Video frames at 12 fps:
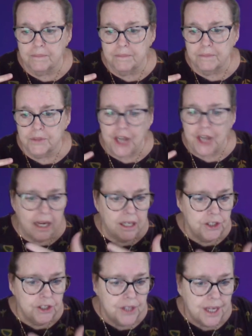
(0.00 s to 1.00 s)

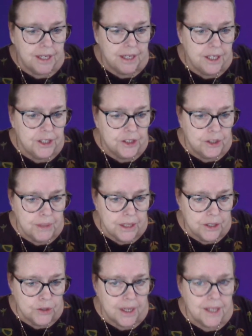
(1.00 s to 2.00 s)
challenge that needed to be
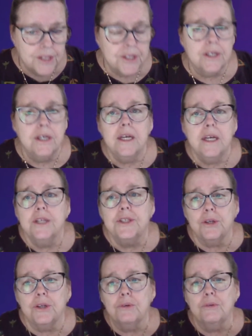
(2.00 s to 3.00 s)
addressed.
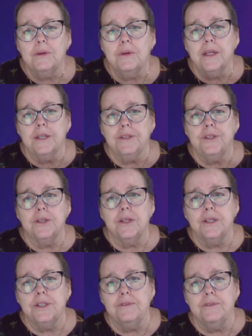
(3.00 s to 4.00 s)
So
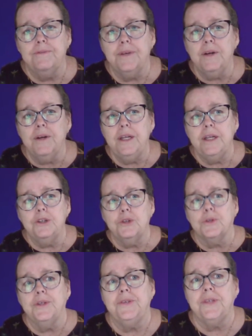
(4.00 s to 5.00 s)
it's a very
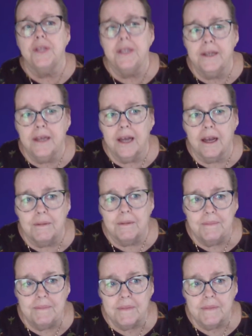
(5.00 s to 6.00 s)
interesting,
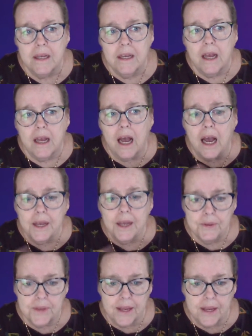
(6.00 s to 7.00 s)
I
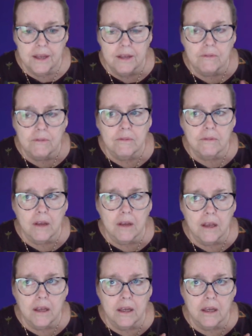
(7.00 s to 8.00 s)
think,
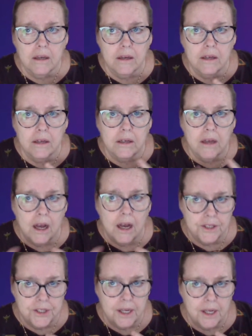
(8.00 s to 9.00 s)

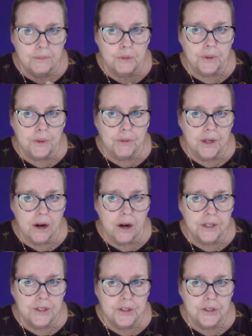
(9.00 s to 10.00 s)
concept with
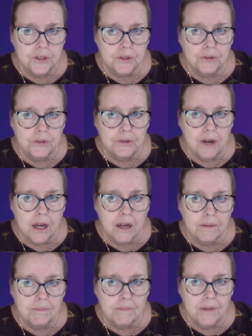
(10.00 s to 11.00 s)
regards to
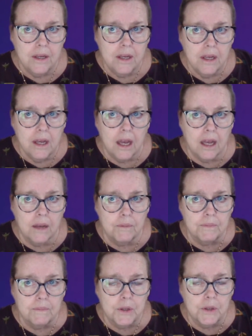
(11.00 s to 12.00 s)

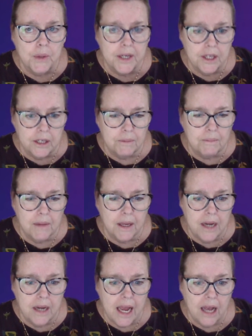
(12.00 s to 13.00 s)
curriculum
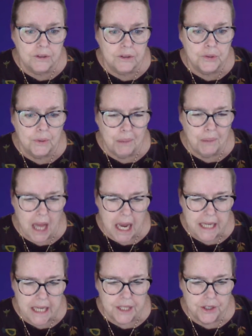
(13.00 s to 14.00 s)
and how to apply
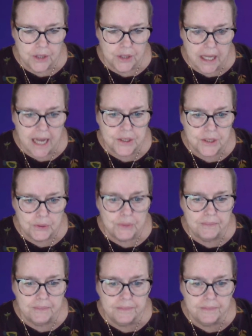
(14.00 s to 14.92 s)
it in your classroom.